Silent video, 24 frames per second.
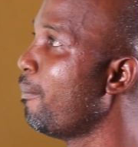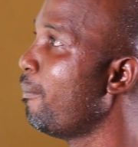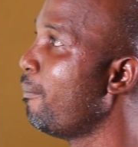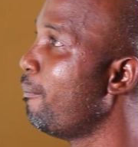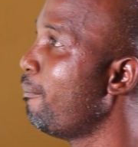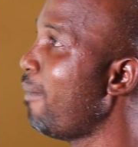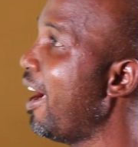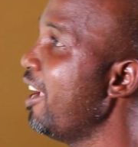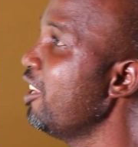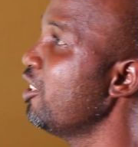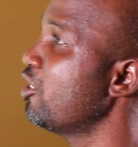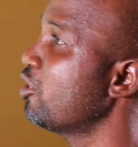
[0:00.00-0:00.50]

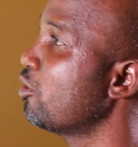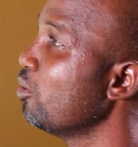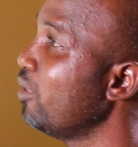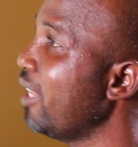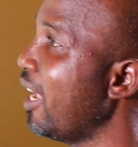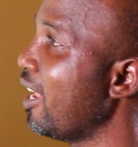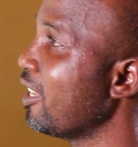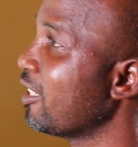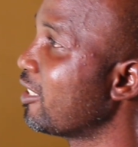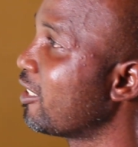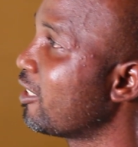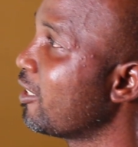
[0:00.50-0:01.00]
My
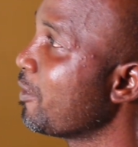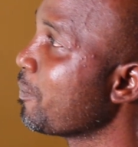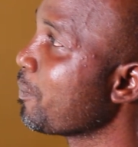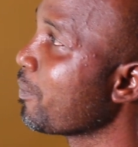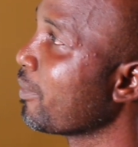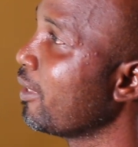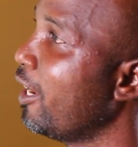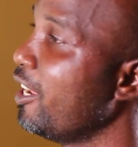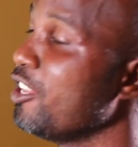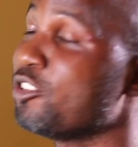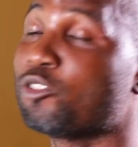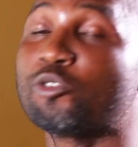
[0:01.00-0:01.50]
students,
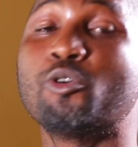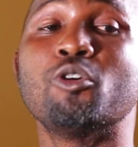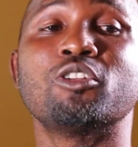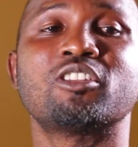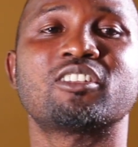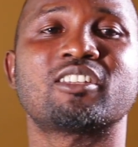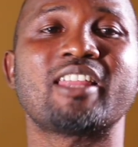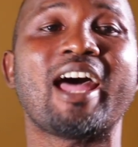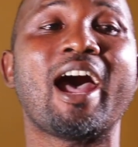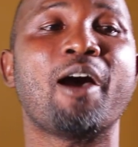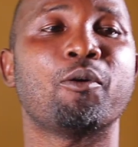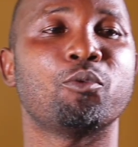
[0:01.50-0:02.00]
it's good
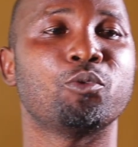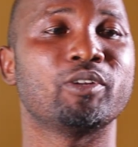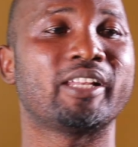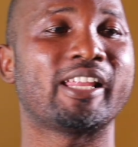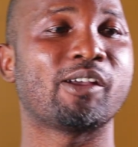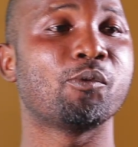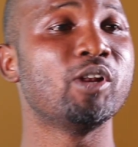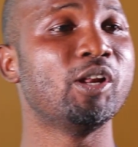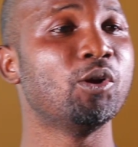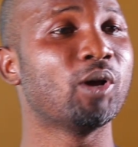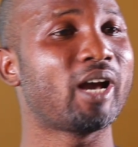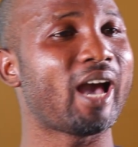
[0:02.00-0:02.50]

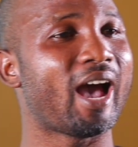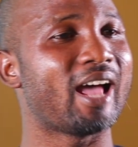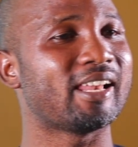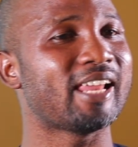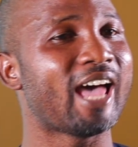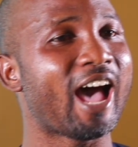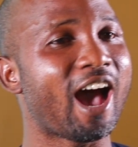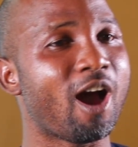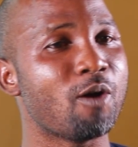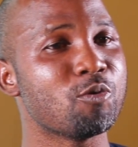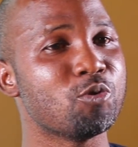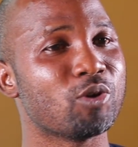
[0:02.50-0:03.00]
that we look at
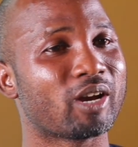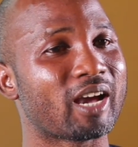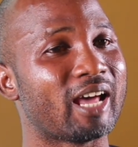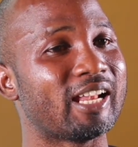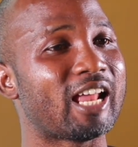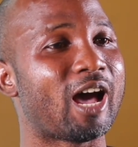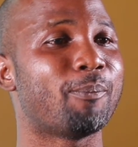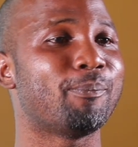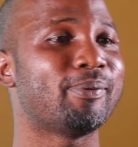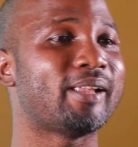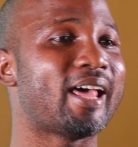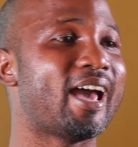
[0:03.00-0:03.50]
how you can
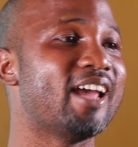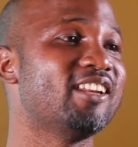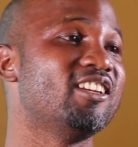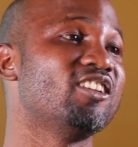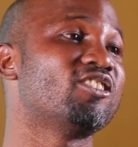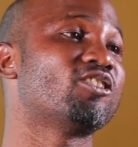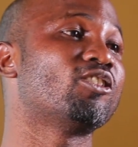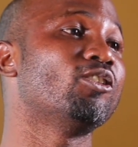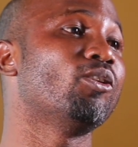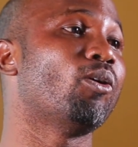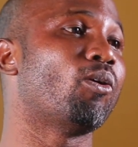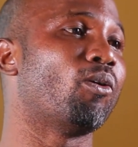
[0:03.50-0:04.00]
apply
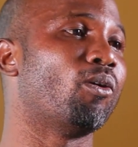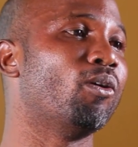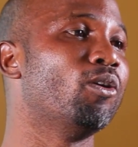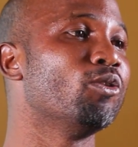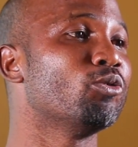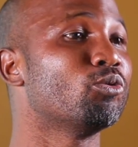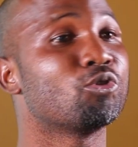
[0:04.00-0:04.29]
this law